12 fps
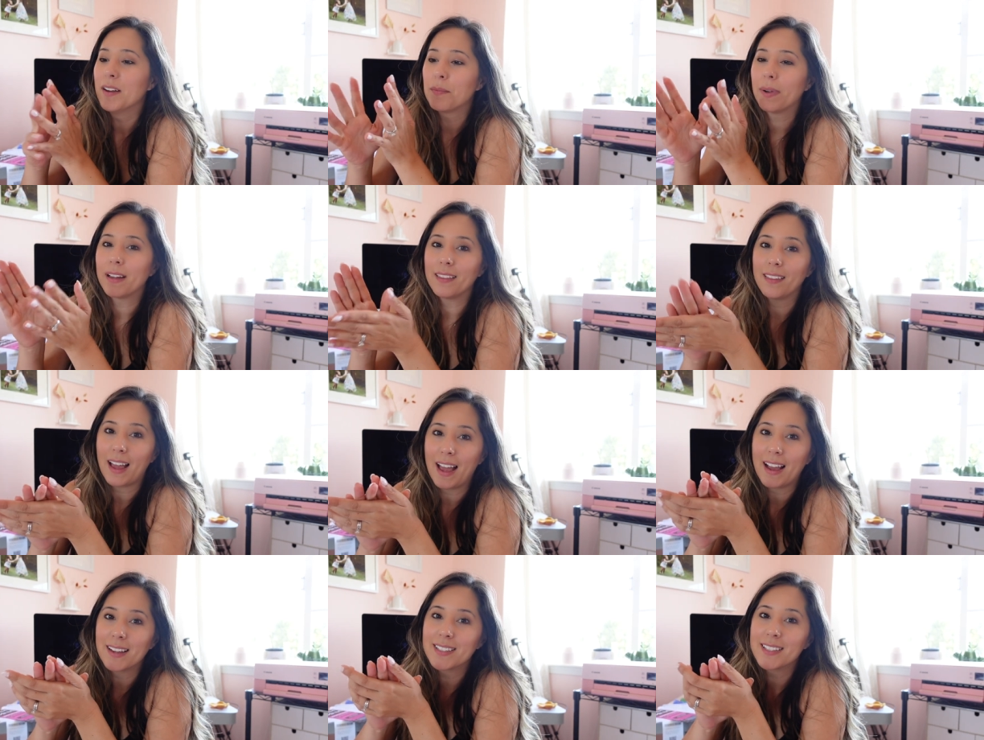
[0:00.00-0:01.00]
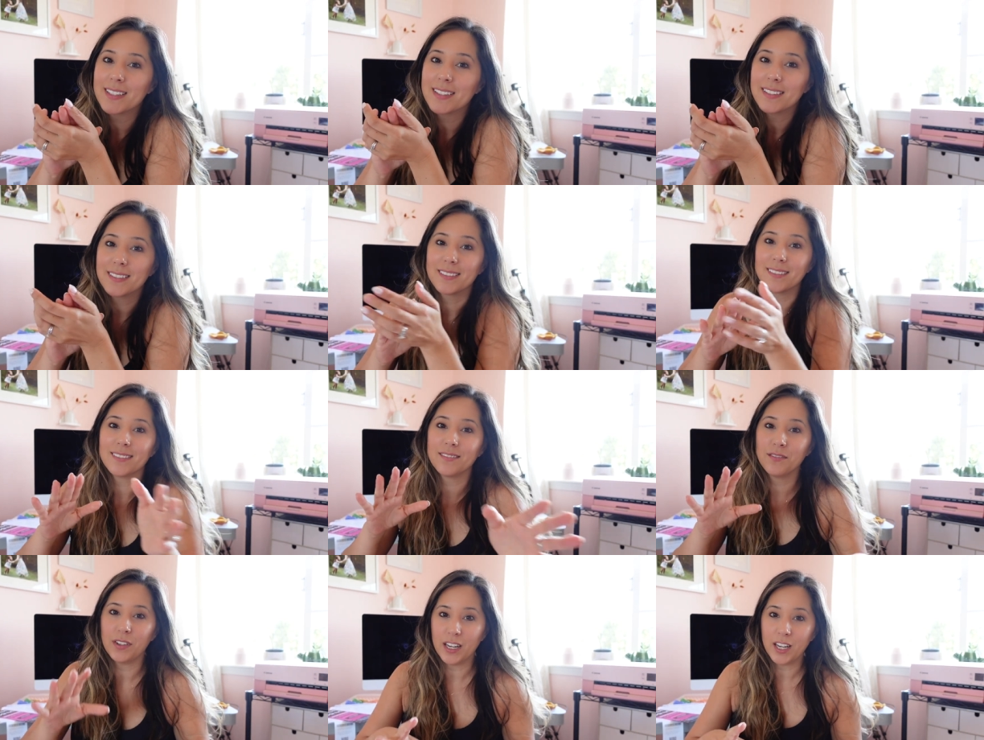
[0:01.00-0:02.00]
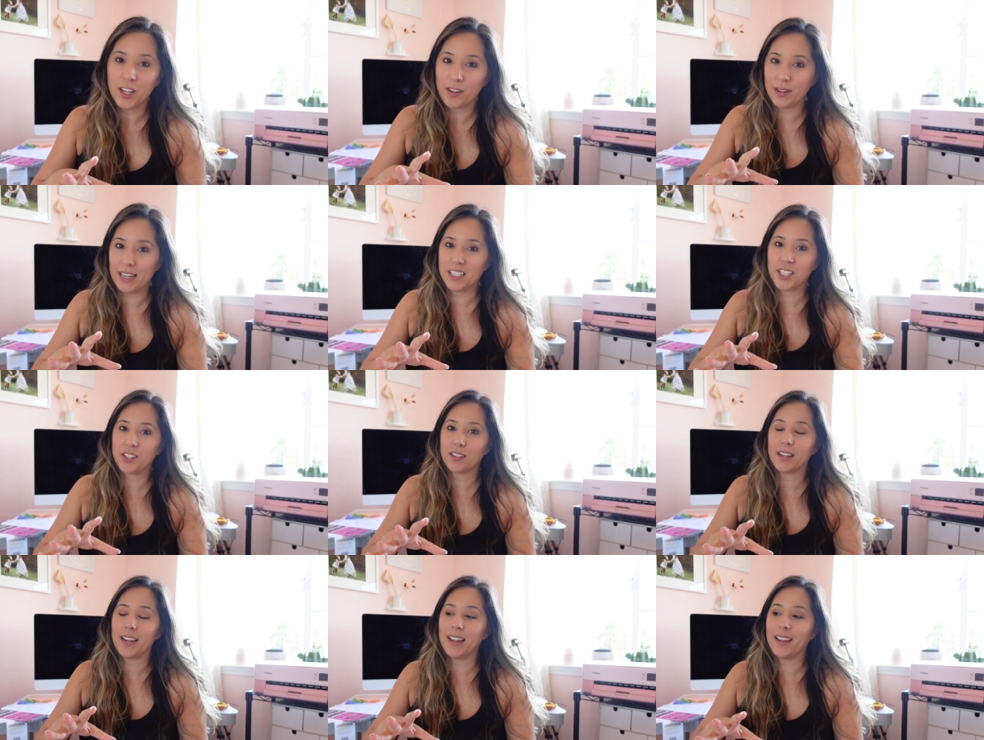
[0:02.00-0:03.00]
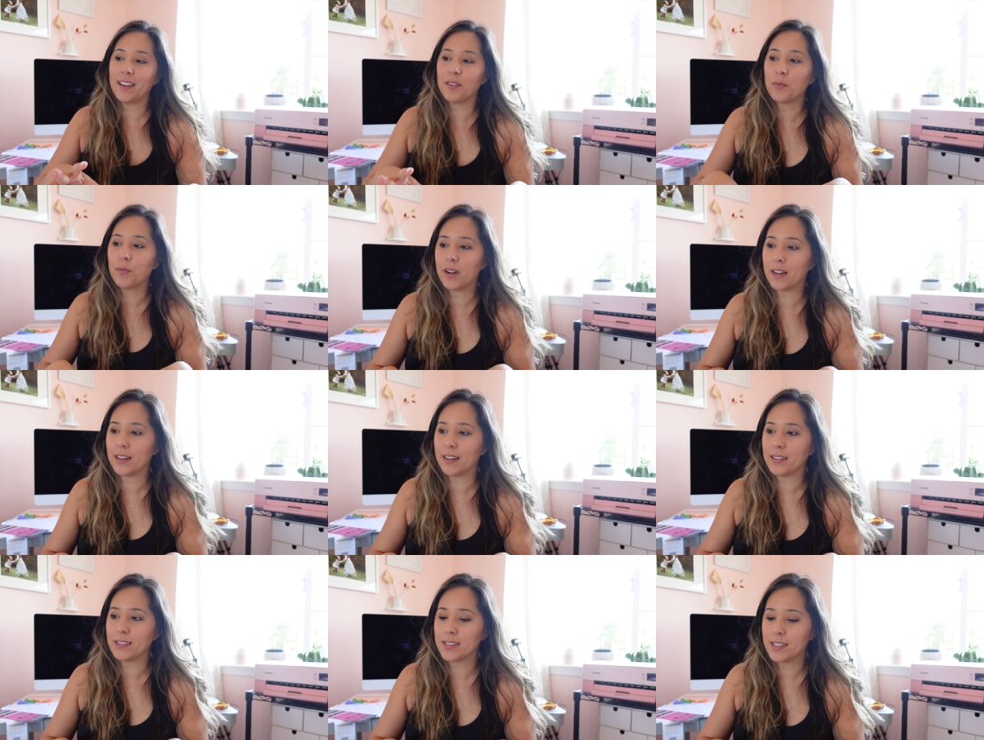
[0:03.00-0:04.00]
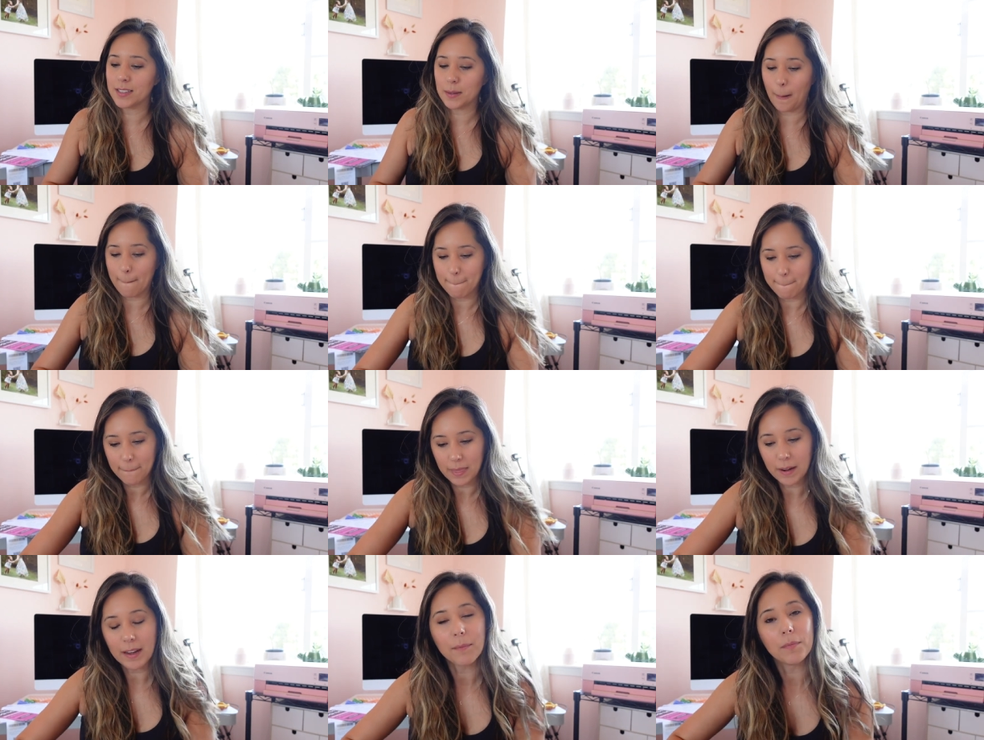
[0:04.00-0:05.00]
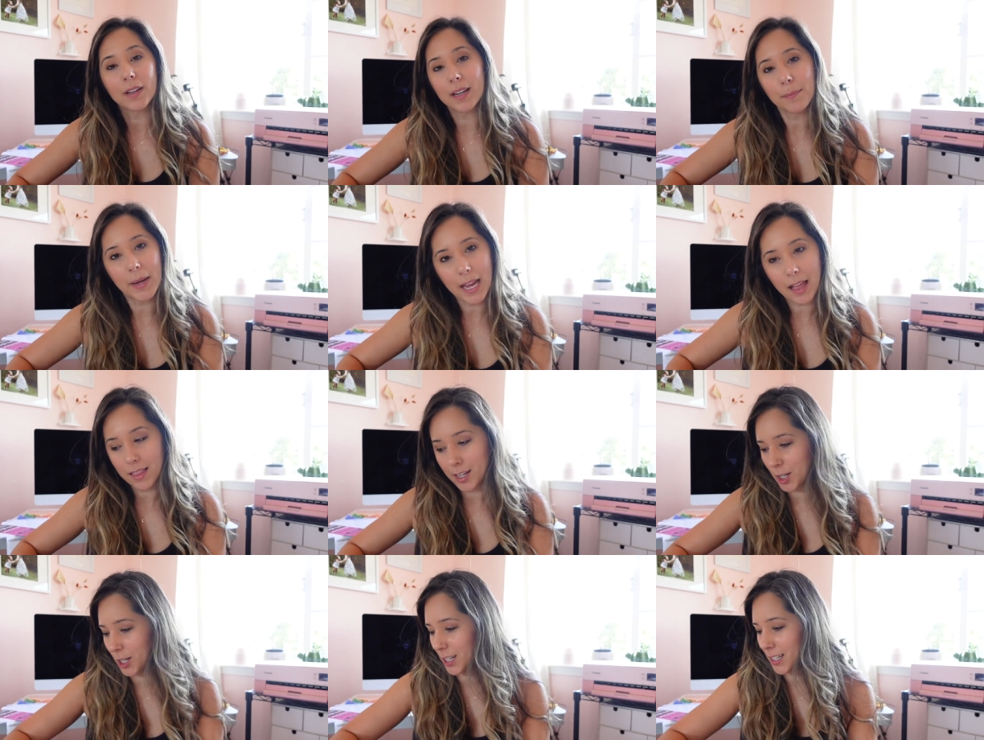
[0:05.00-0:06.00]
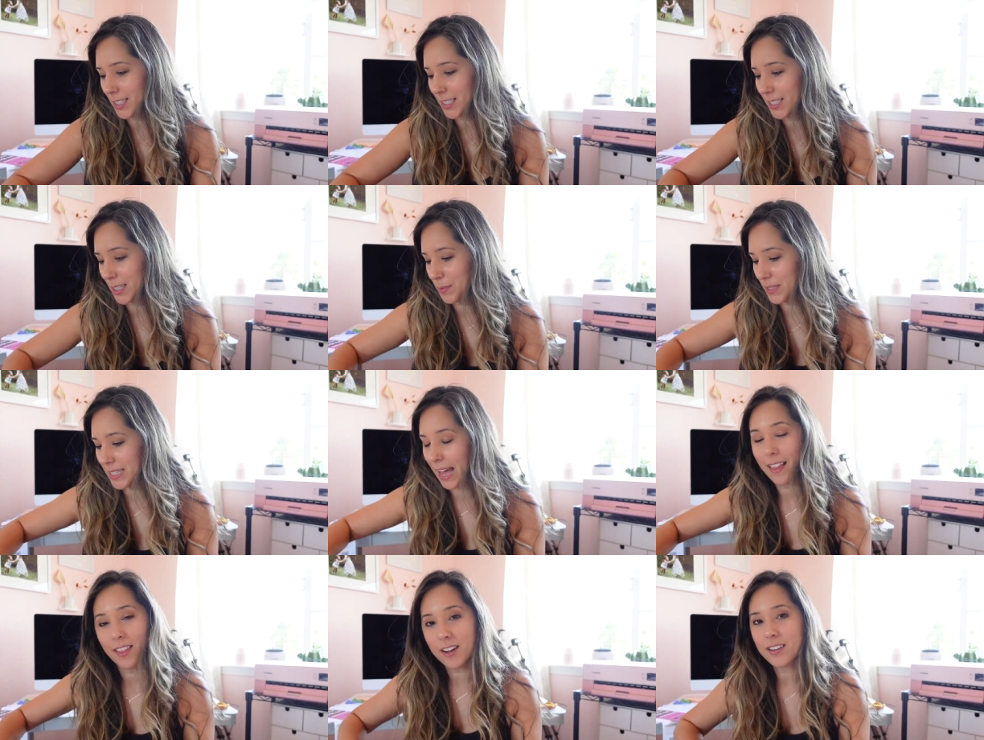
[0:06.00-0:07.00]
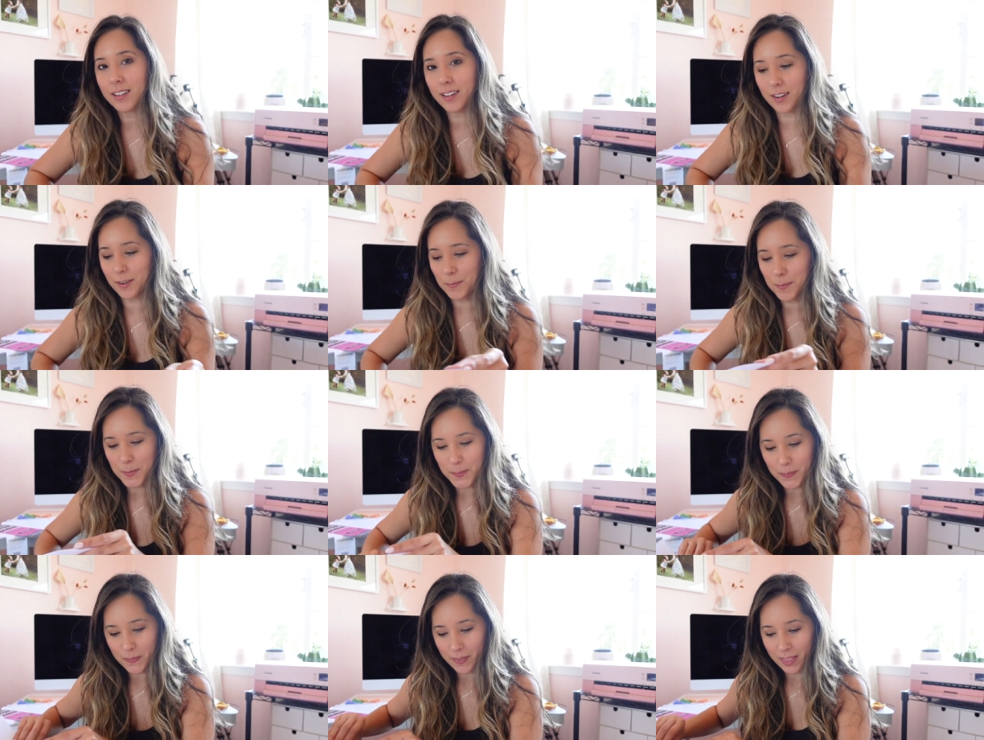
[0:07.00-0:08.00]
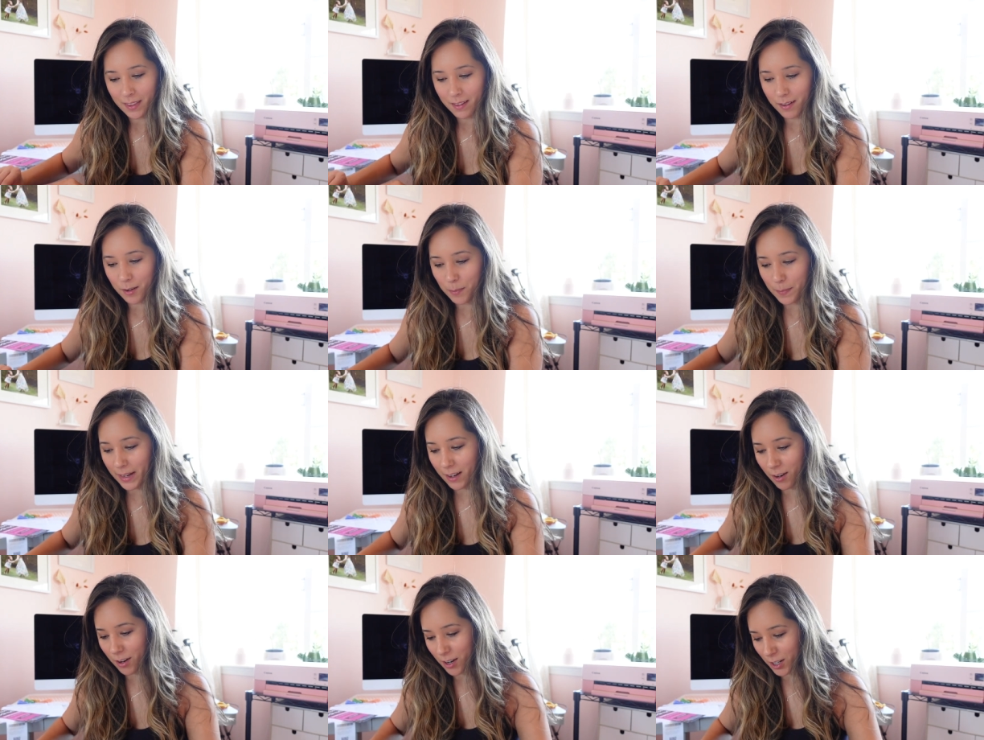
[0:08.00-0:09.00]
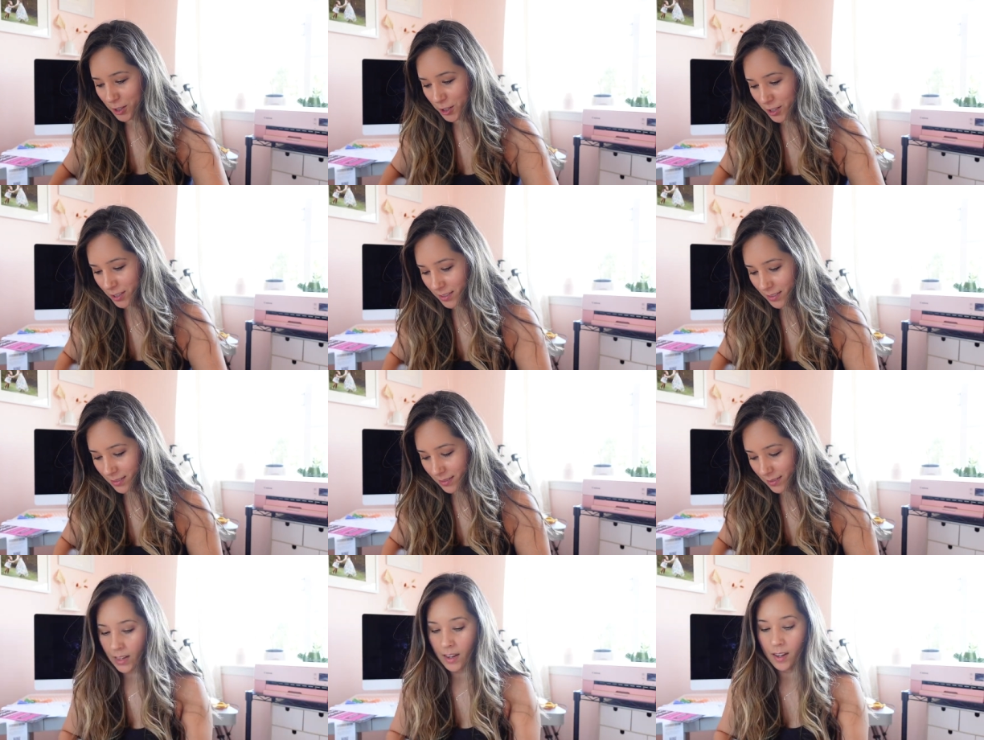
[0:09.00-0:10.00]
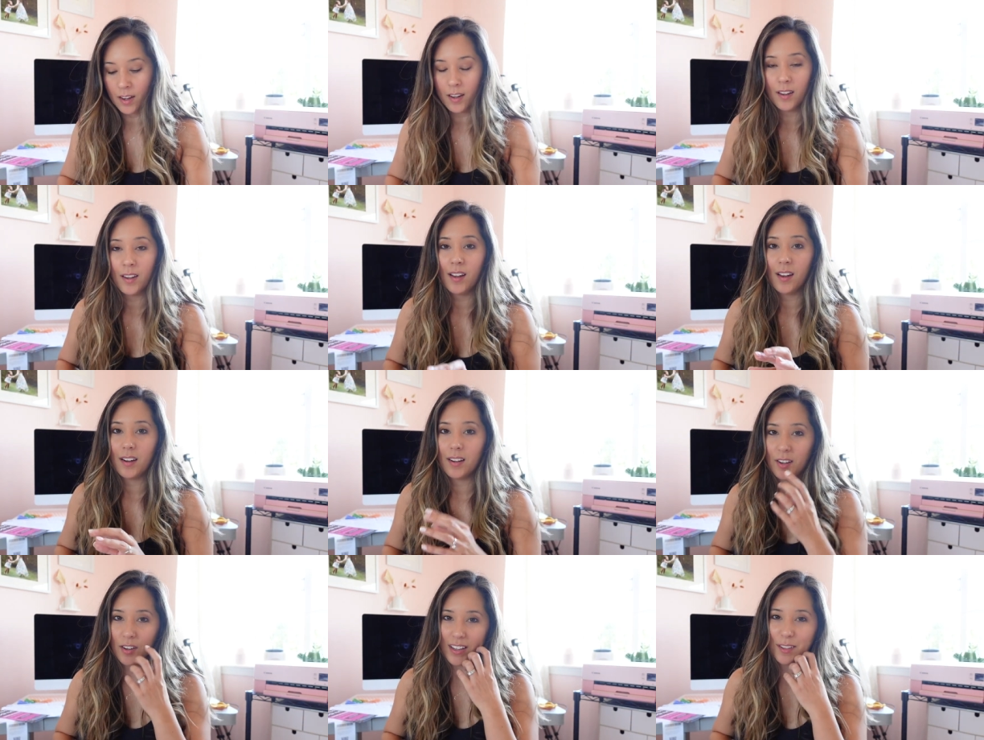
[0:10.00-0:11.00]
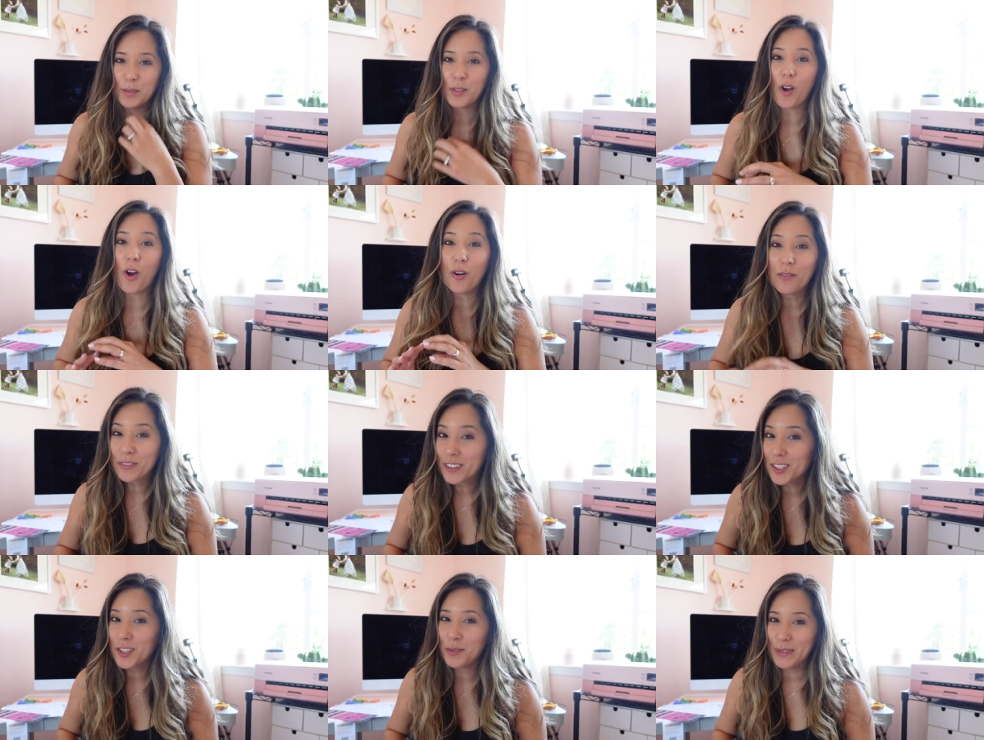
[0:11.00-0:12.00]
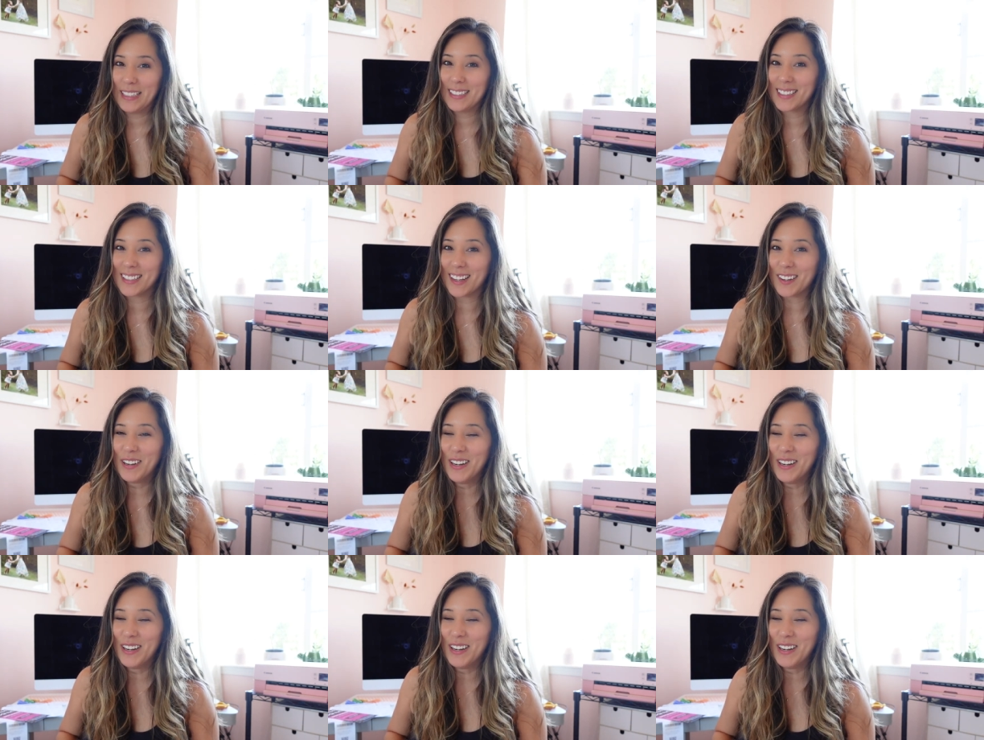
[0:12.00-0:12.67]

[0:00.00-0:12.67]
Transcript: My last video entry was, look at my calendar because it was that long ago. Oh my gosh. Okay, it was over two weeks ago.